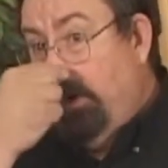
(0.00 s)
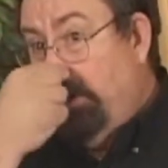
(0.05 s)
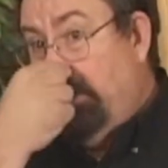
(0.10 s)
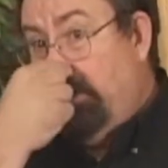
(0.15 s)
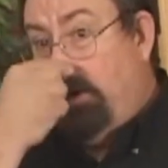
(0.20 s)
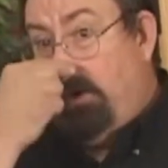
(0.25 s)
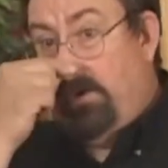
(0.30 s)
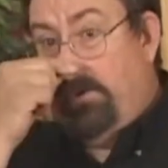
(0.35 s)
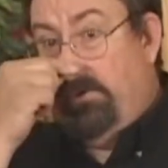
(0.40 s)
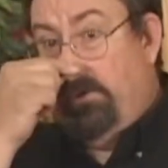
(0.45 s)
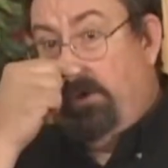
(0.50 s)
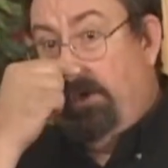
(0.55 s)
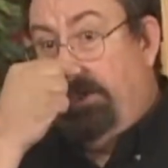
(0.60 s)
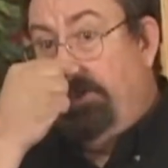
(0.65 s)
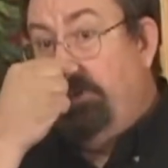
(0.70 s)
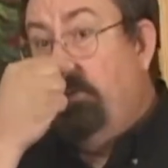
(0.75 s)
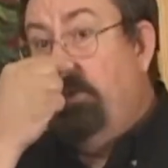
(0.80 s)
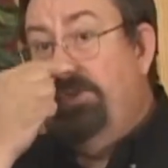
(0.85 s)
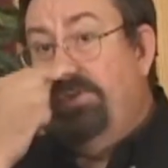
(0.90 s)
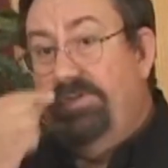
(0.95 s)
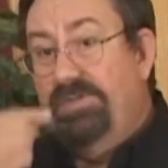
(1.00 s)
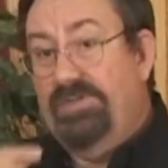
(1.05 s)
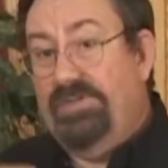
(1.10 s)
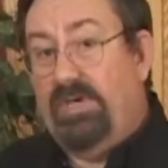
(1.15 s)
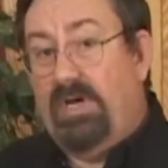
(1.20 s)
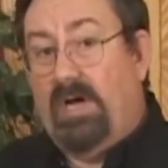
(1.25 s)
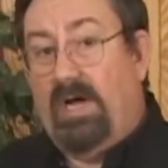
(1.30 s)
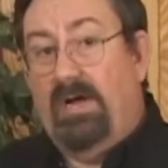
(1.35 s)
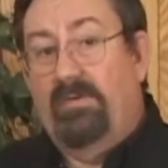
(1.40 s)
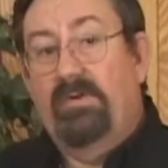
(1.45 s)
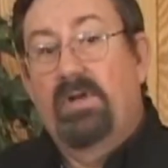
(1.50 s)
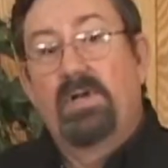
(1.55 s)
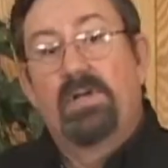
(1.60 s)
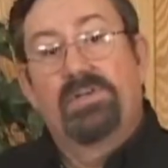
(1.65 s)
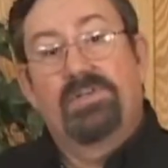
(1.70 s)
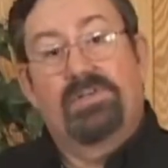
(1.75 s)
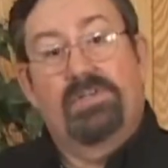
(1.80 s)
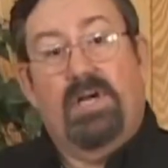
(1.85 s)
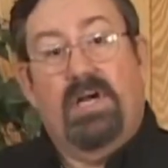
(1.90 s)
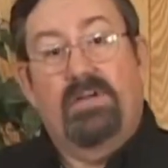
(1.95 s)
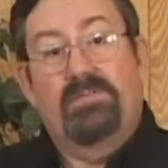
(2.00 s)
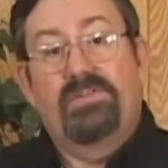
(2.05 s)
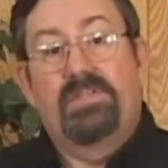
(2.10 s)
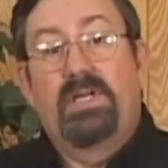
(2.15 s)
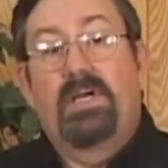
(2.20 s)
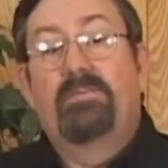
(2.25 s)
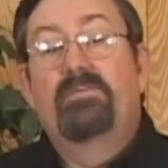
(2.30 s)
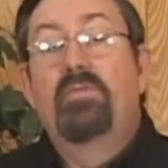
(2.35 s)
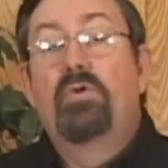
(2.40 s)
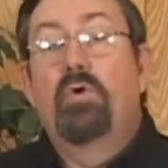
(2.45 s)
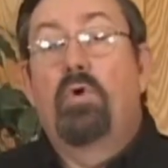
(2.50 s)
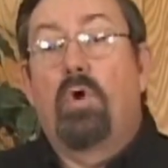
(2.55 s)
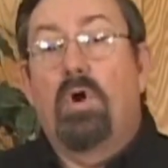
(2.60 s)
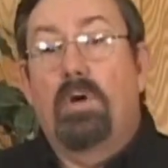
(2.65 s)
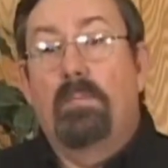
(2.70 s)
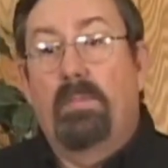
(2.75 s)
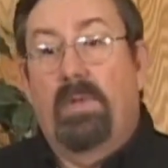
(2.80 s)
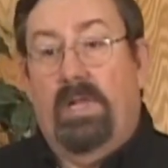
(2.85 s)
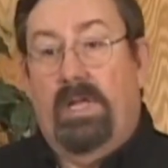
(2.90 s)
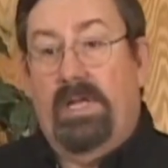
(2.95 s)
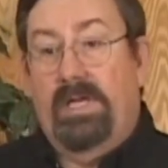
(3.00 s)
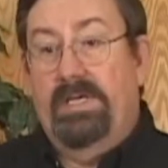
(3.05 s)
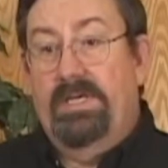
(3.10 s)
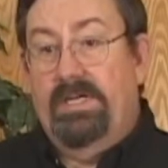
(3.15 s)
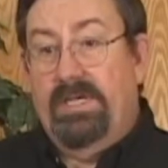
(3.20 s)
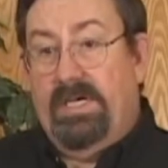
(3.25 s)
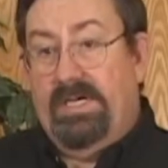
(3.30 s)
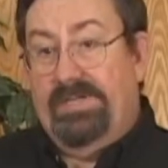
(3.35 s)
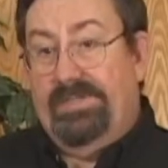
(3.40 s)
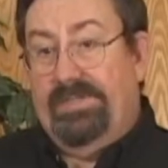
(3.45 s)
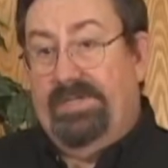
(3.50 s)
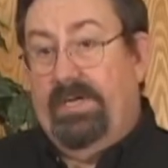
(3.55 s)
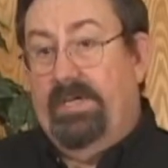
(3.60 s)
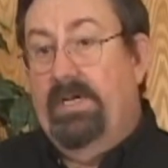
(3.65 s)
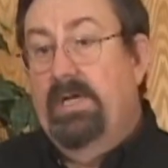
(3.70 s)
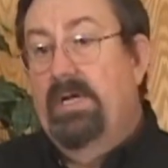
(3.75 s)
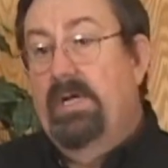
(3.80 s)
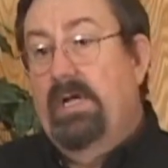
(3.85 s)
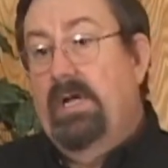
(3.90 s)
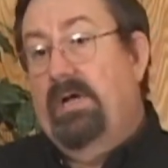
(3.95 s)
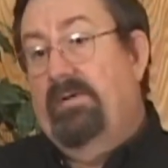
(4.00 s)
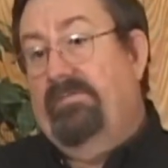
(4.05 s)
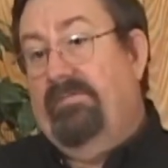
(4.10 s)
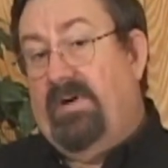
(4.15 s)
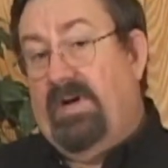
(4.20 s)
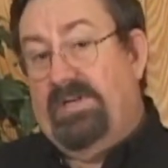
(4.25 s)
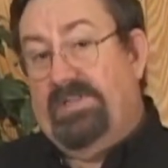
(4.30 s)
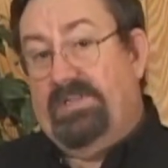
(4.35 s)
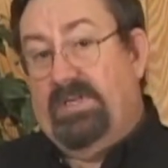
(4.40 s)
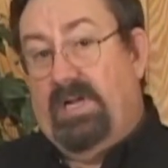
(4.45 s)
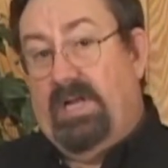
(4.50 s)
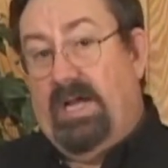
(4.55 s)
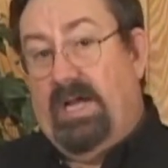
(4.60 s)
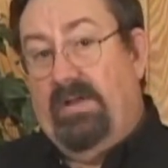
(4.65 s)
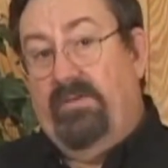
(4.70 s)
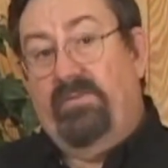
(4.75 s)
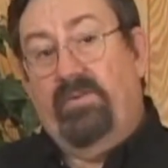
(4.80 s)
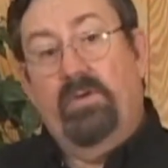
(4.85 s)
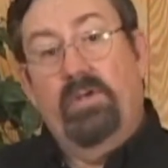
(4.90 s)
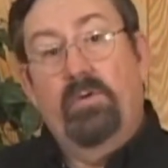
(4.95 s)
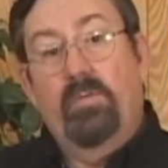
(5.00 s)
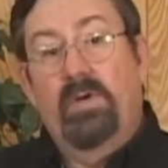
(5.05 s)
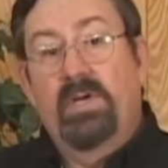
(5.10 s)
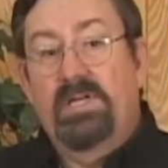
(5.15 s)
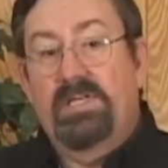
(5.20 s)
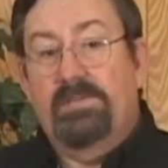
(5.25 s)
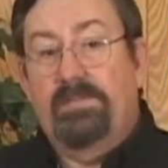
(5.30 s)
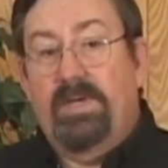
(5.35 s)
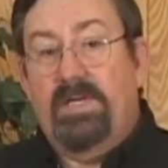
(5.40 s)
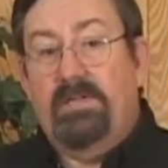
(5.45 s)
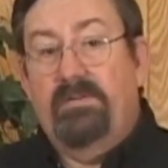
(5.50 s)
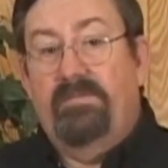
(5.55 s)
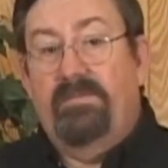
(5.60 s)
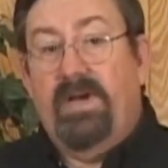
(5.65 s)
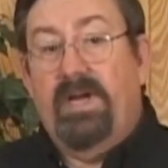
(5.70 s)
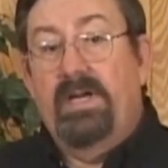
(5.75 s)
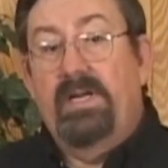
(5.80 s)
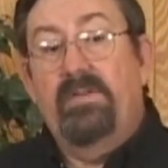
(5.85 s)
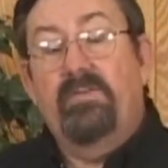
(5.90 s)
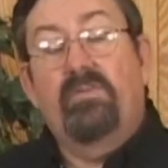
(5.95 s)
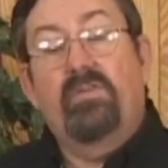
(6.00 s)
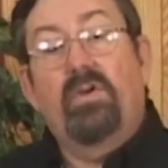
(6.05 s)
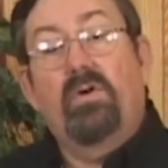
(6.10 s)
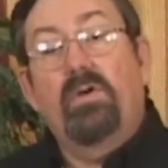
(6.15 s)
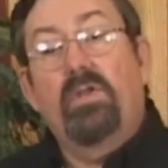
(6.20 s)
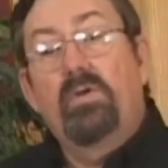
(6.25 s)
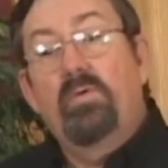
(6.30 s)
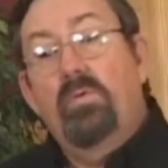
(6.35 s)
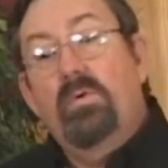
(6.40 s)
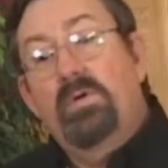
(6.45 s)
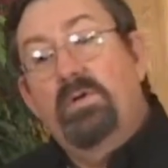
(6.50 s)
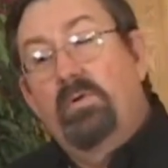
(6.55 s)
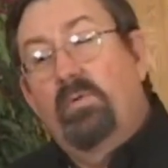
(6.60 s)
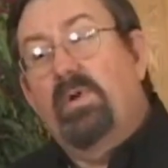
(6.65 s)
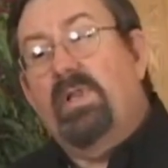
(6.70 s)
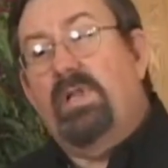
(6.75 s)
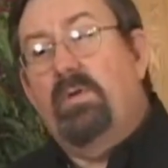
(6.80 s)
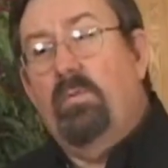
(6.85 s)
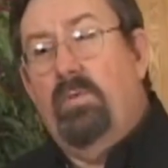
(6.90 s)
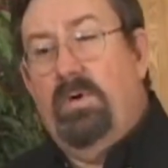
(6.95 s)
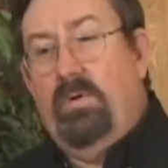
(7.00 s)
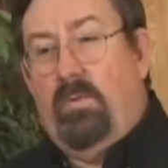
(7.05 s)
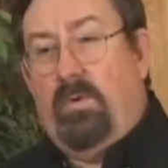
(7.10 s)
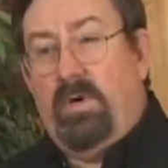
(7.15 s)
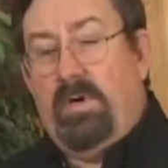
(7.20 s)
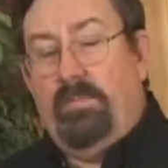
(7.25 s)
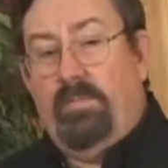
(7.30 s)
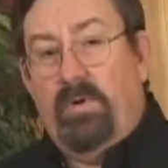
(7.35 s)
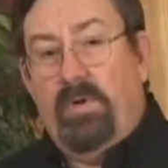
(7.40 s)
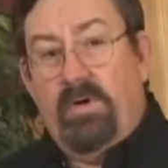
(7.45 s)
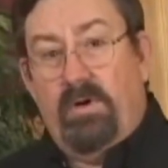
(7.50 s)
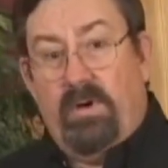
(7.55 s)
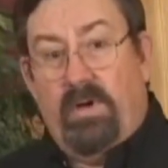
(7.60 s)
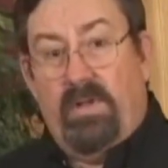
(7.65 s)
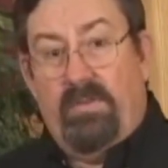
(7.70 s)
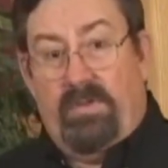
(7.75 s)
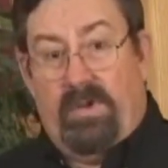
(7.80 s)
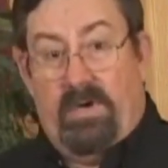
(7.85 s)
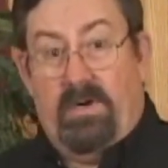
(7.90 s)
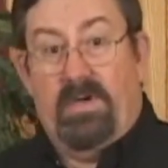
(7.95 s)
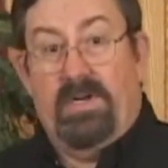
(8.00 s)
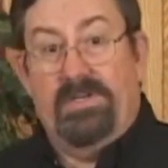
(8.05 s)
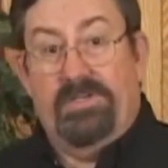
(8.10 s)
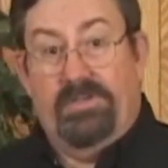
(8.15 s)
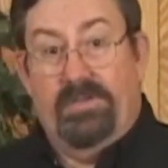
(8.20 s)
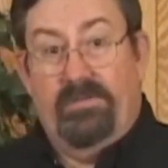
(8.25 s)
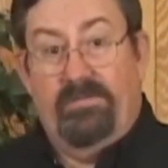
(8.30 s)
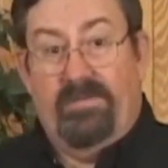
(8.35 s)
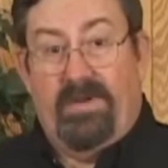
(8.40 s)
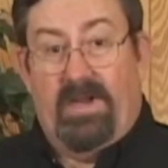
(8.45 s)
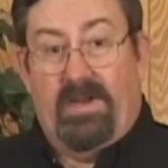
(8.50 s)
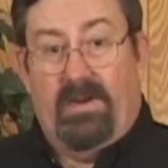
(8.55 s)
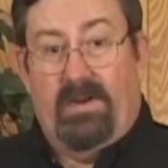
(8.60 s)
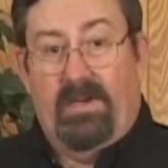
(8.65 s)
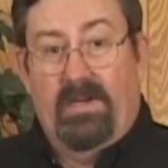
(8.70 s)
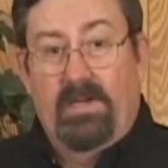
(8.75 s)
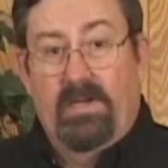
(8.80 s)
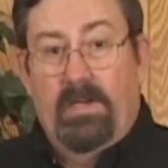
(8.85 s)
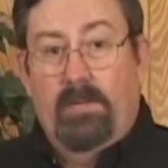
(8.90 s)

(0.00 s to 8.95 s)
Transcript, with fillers: cartilage, which is soft. Soft stuff normally doesn't fossilize, So you wouldn't expect to find it. So you would, really wouldn't want to put it on there unless you had found it.